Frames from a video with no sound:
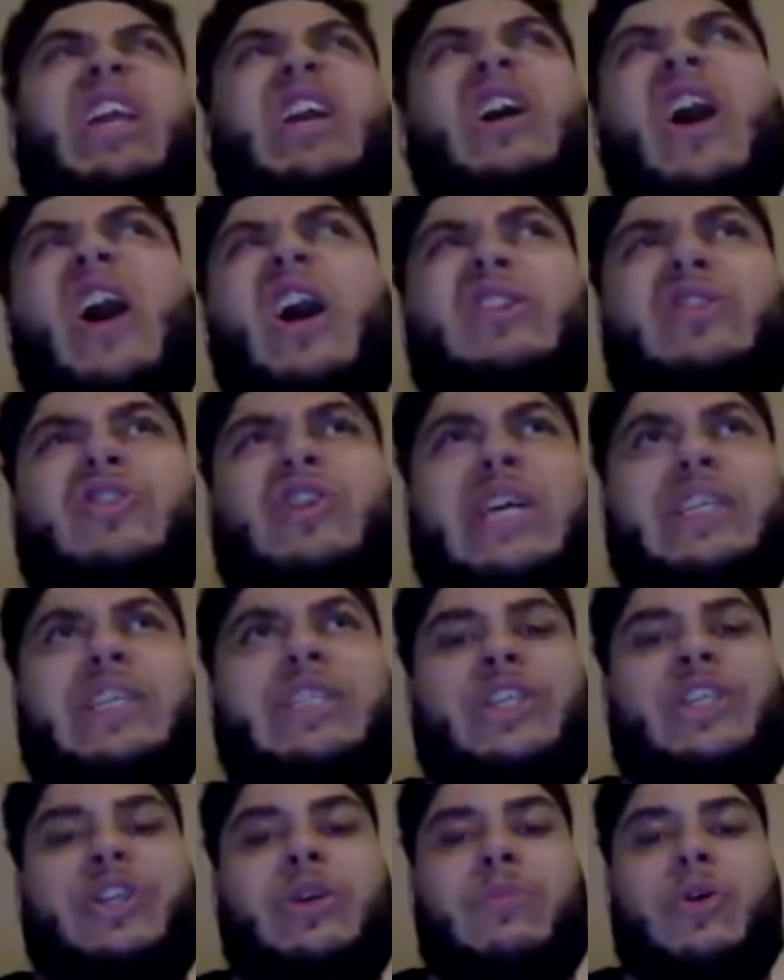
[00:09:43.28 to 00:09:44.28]
hard
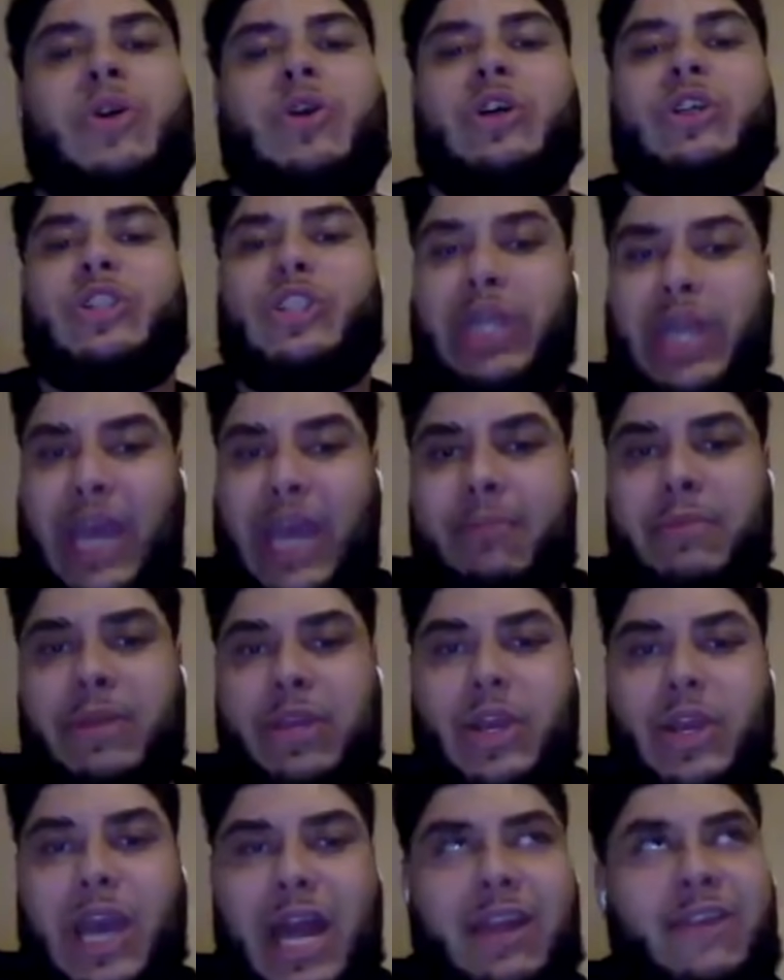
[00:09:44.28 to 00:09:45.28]
transition because you get me,
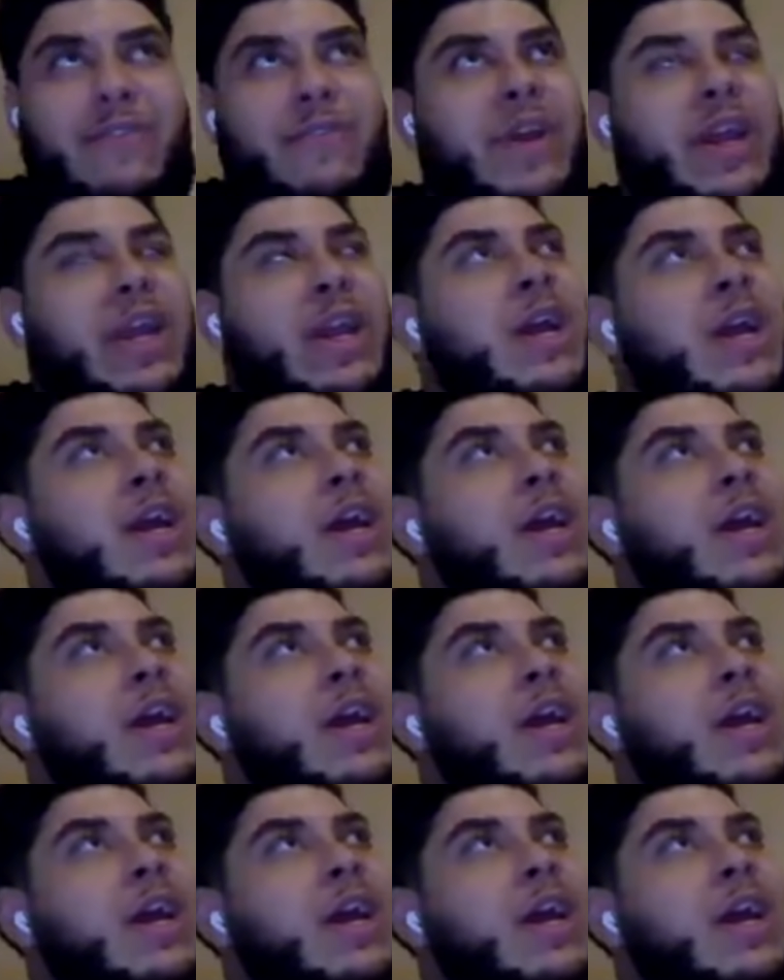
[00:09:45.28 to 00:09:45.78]
you kind of think,